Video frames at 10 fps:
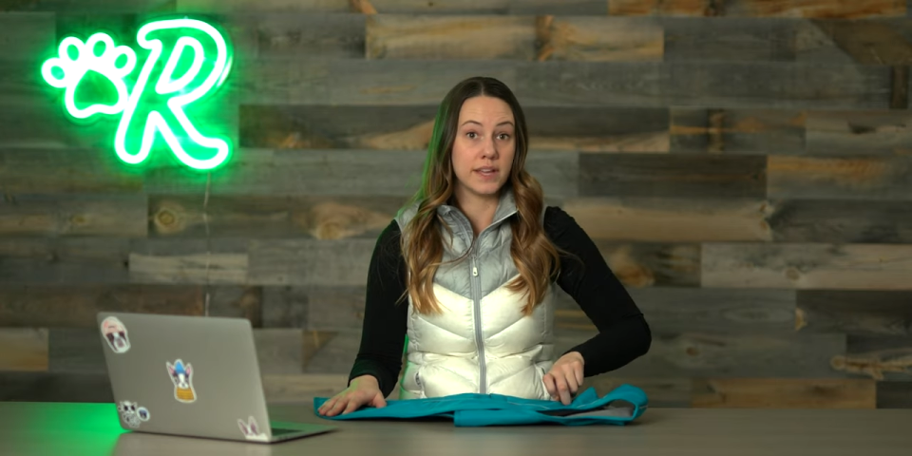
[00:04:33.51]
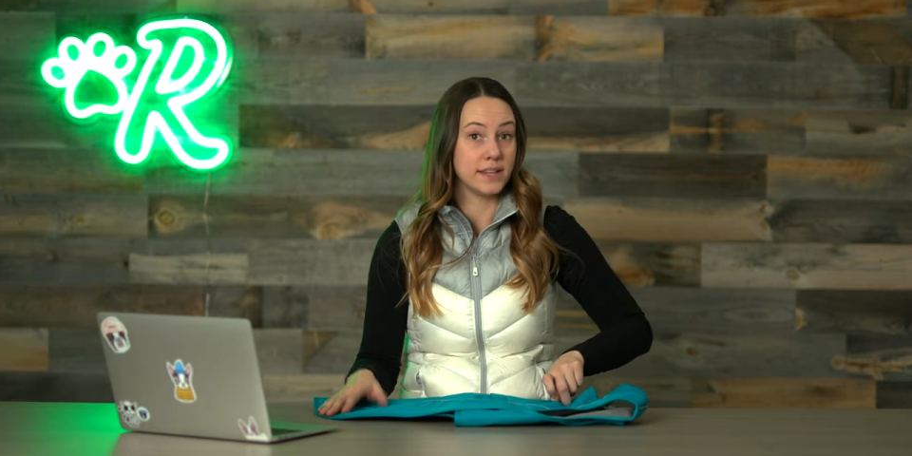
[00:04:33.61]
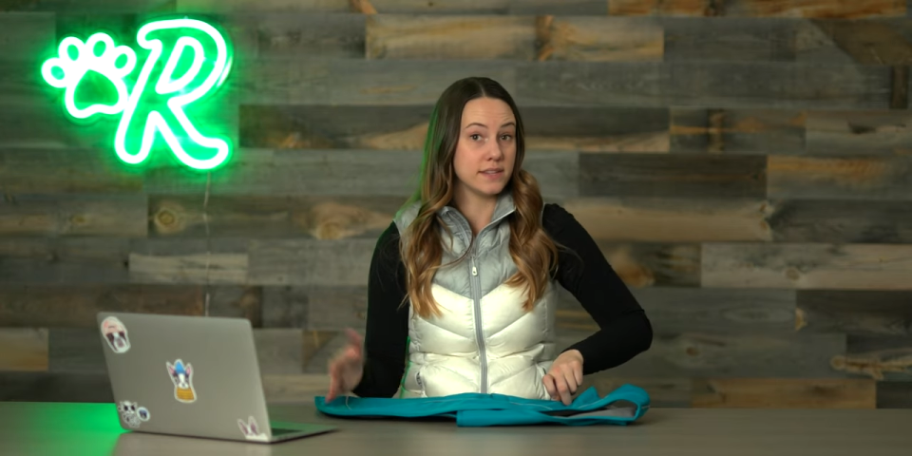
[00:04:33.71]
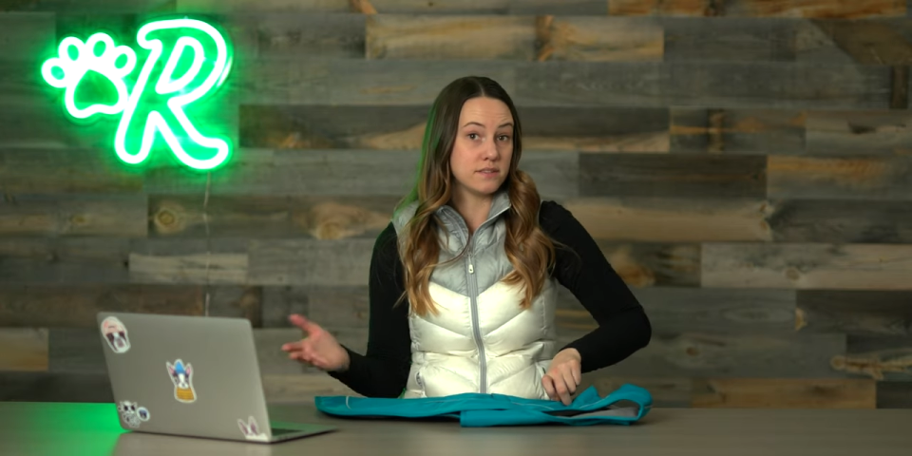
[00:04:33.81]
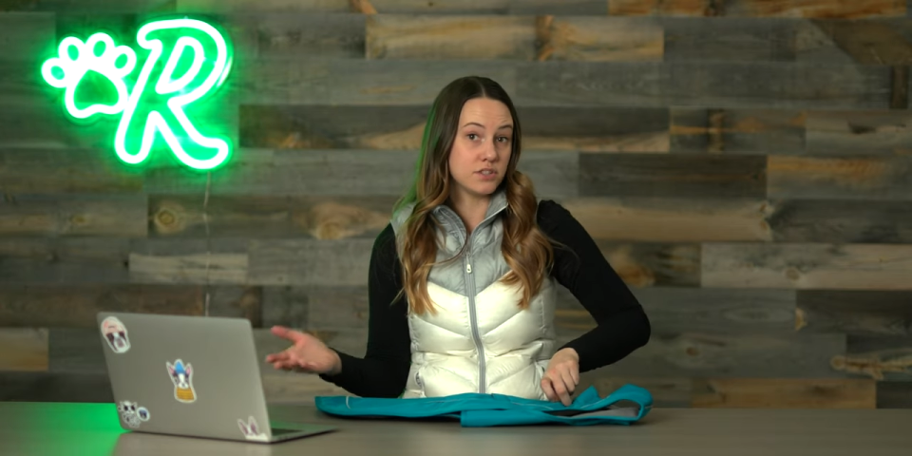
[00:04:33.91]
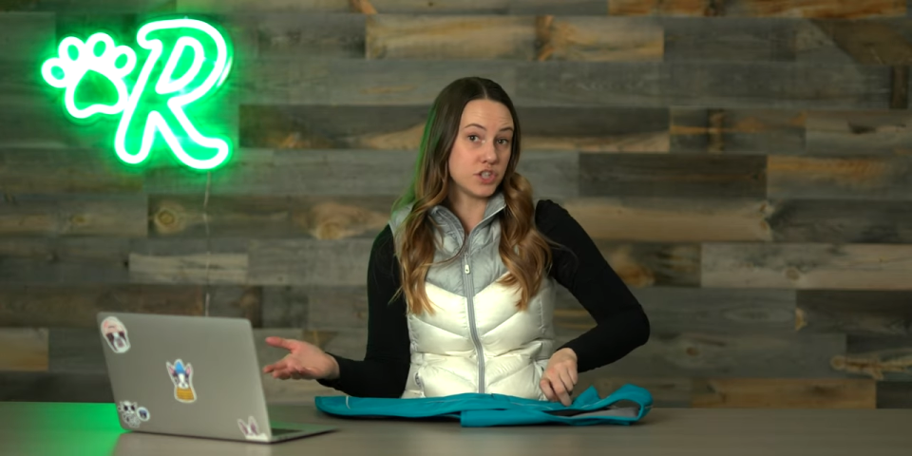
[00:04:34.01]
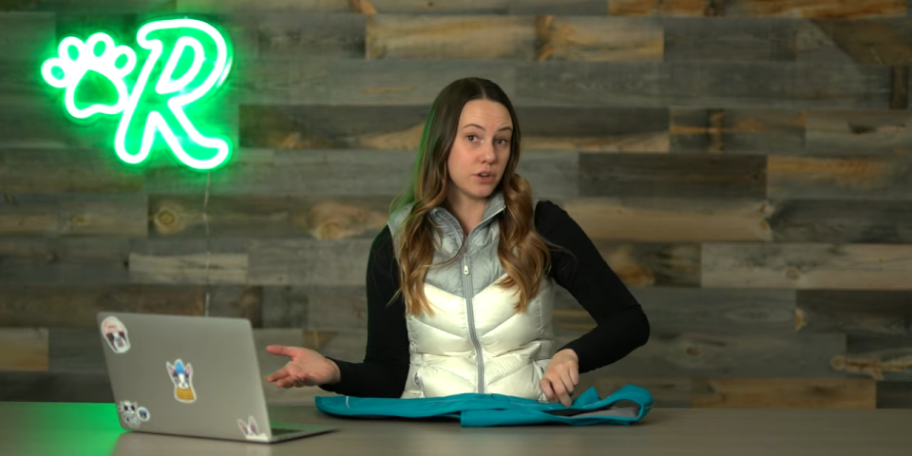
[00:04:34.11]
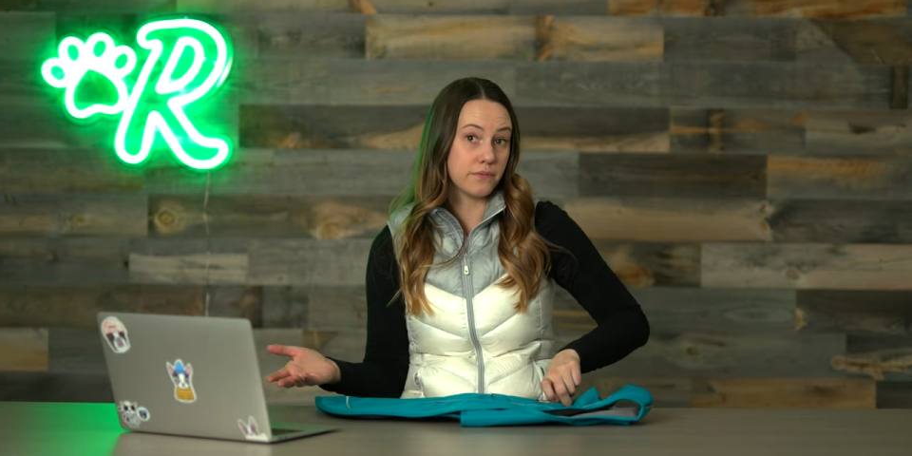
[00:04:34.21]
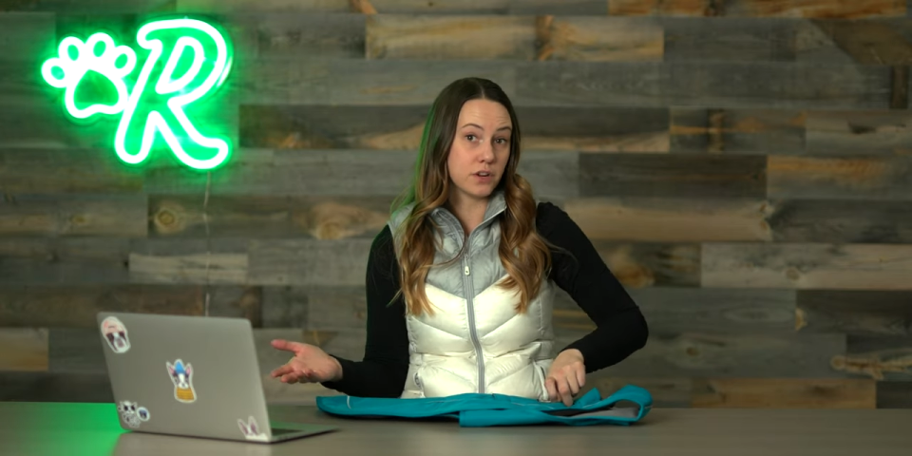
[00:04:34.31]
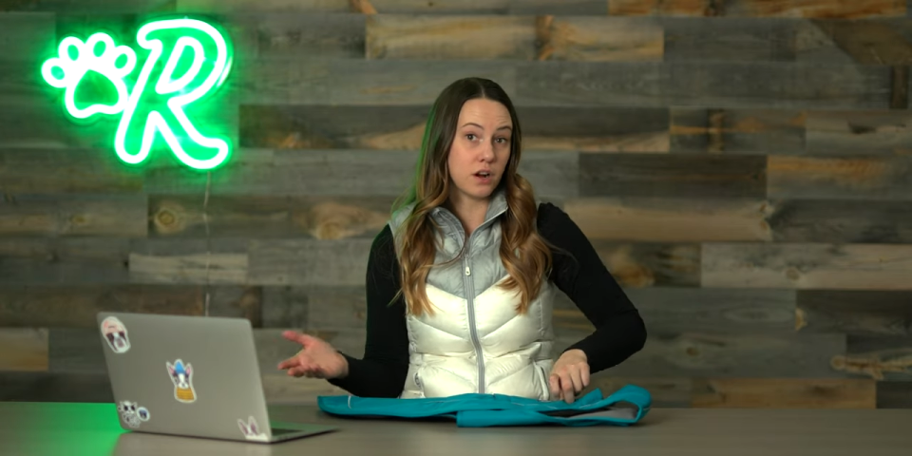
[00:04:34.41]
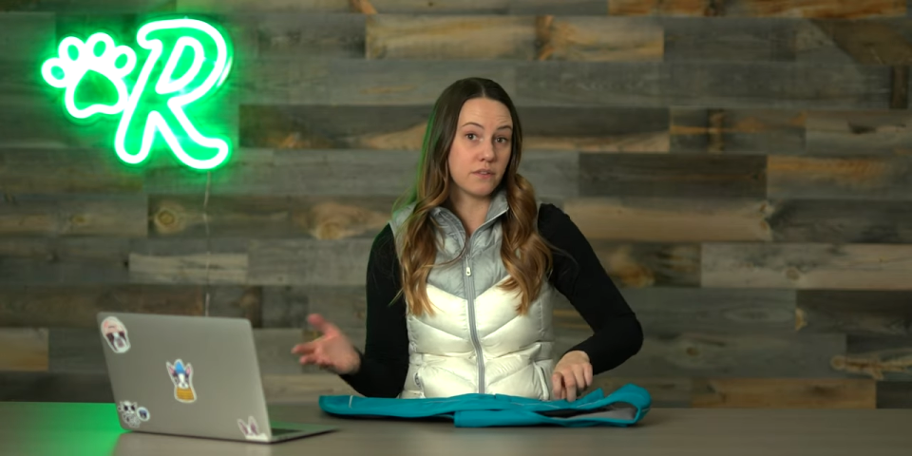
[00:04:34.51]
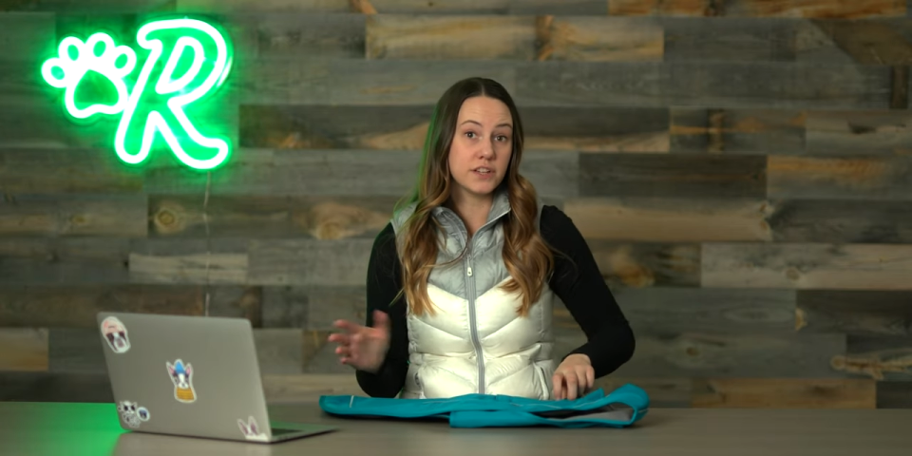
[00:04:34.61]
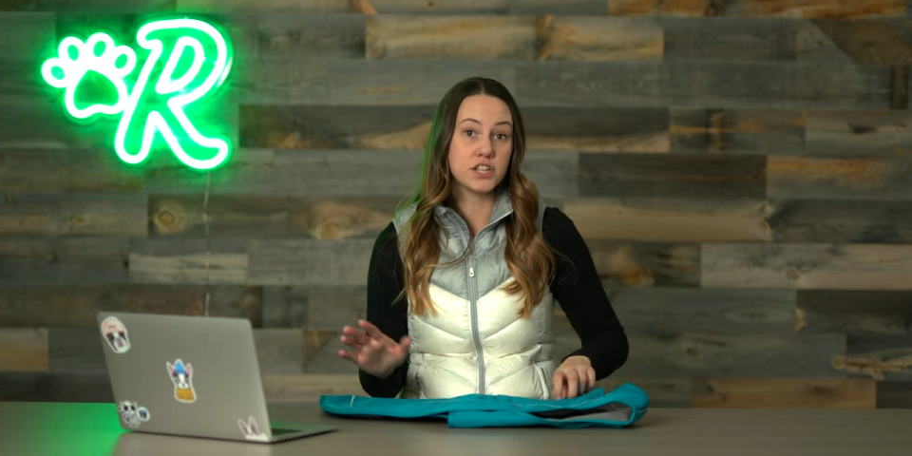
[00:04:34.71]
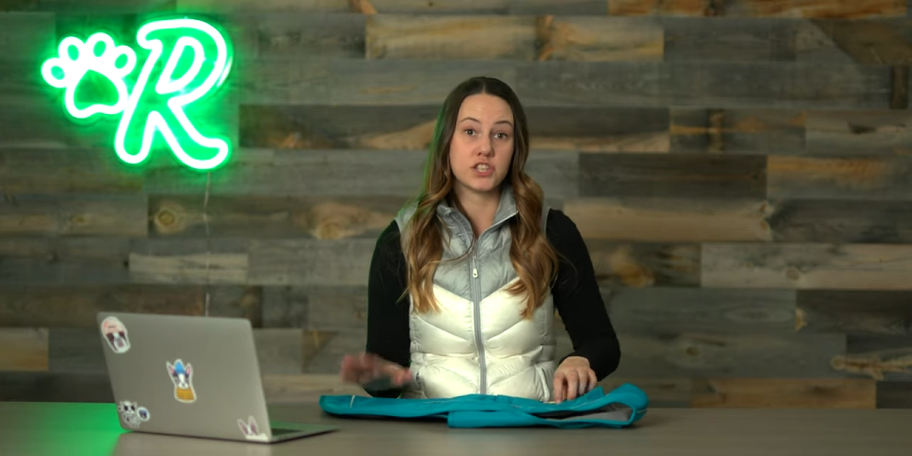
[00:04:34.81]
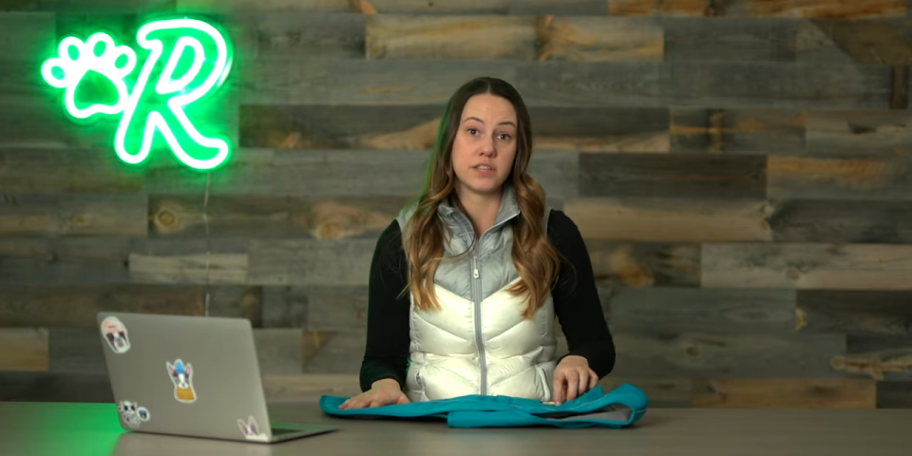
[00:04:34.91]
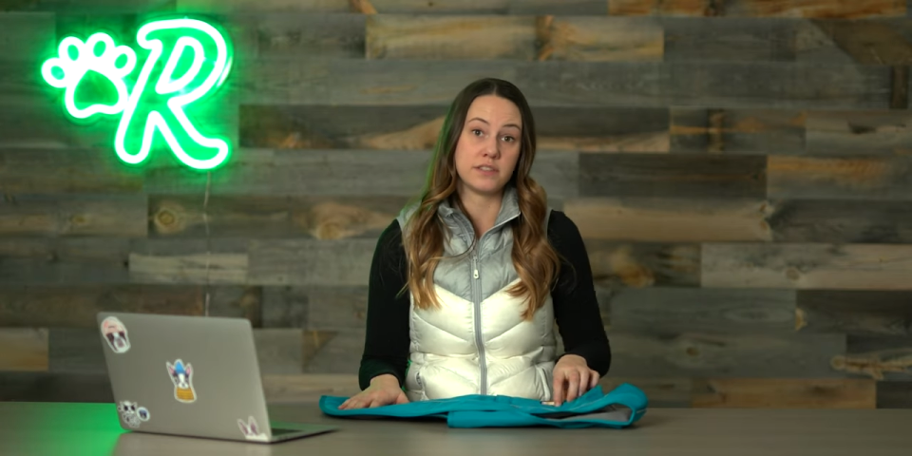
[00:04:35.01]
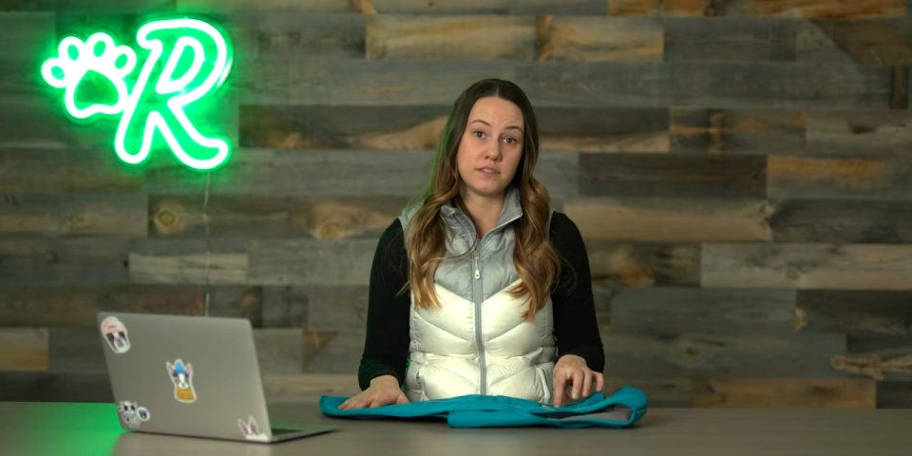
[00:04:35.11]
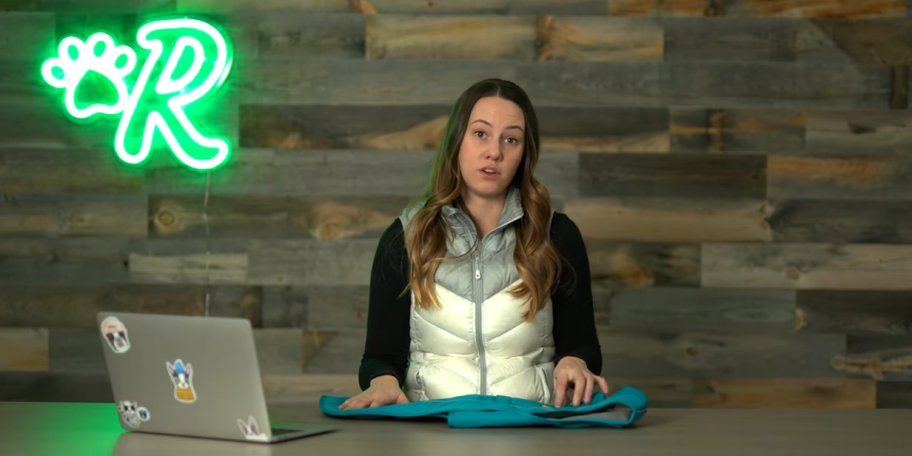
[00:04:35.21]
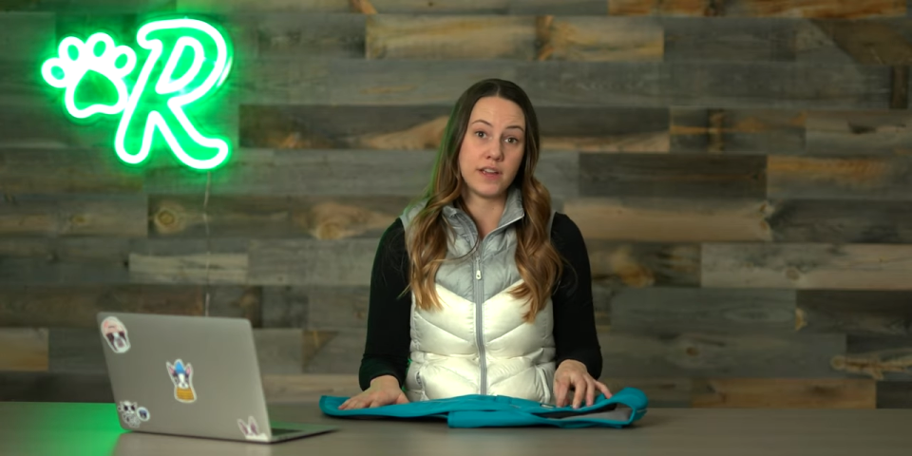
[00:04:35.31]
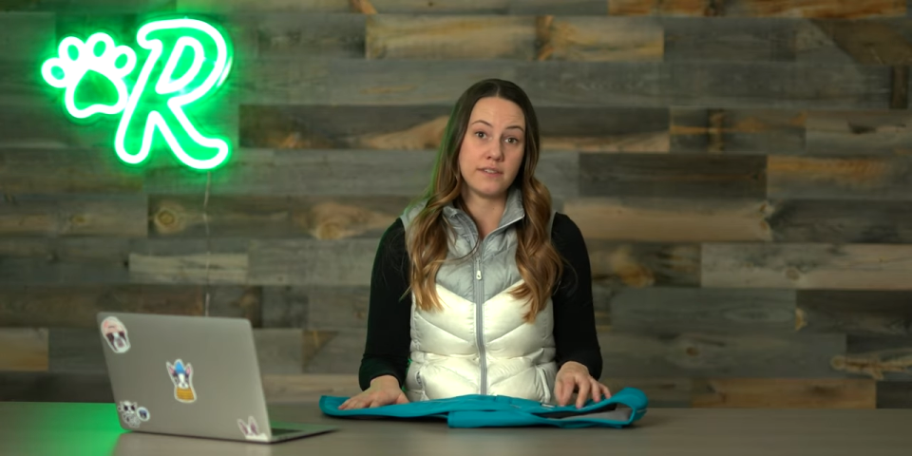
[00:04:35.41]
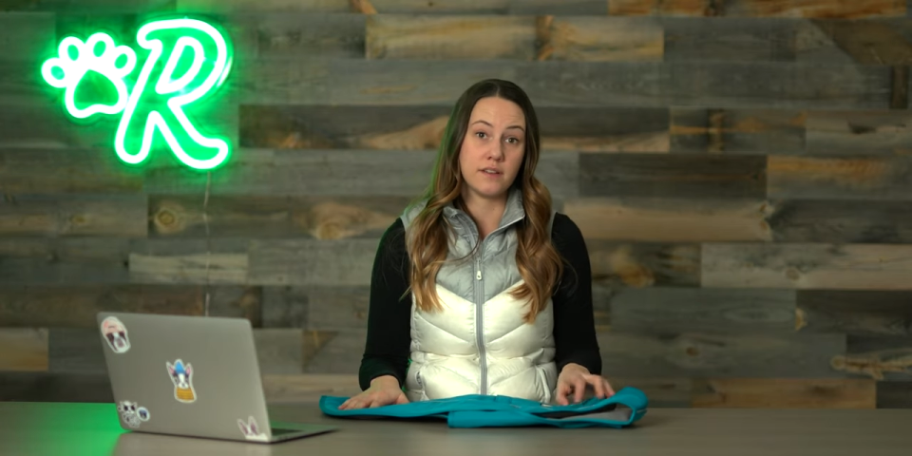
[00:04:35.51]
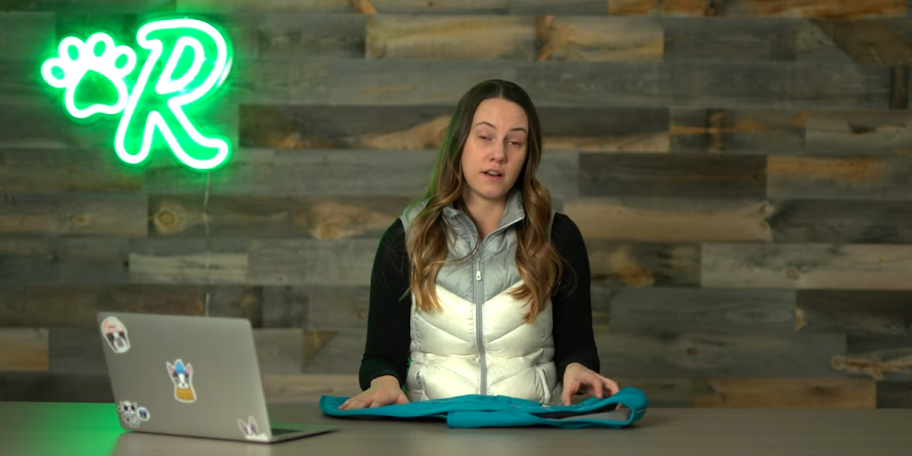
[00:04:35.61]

and listens to you if they're off leash, this is a great